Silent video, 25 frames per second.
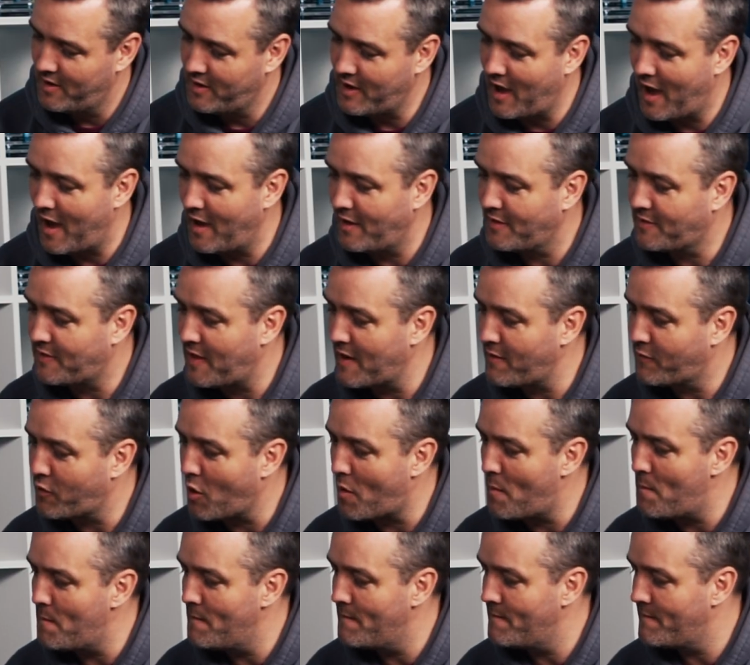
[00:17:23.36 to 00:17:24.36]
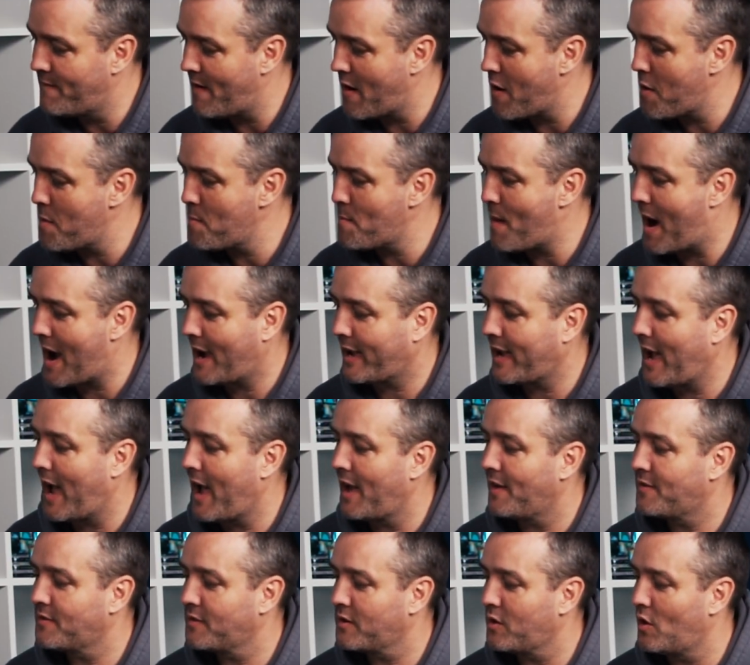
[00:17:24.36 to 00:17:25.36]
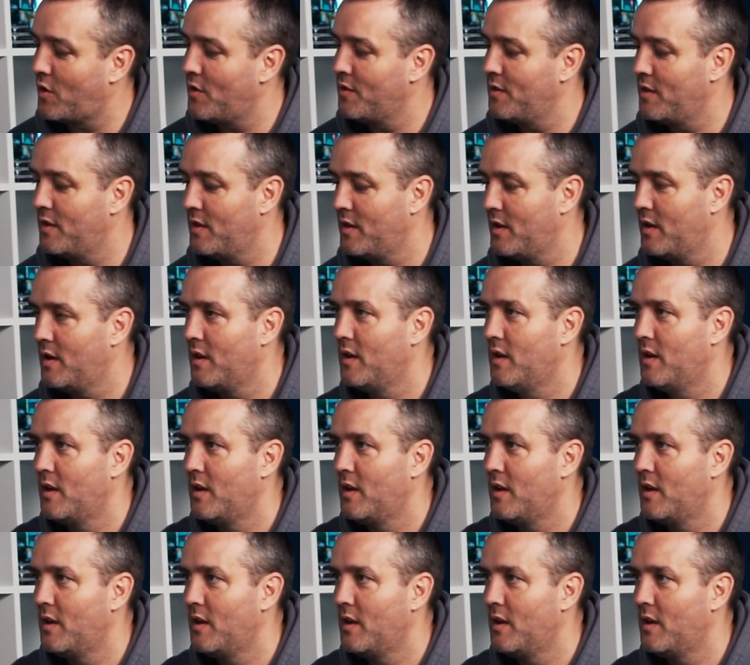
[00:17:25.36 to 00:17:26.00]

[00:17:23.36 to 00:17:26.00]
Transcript: Yeah, they've gone very Mac-esque on the.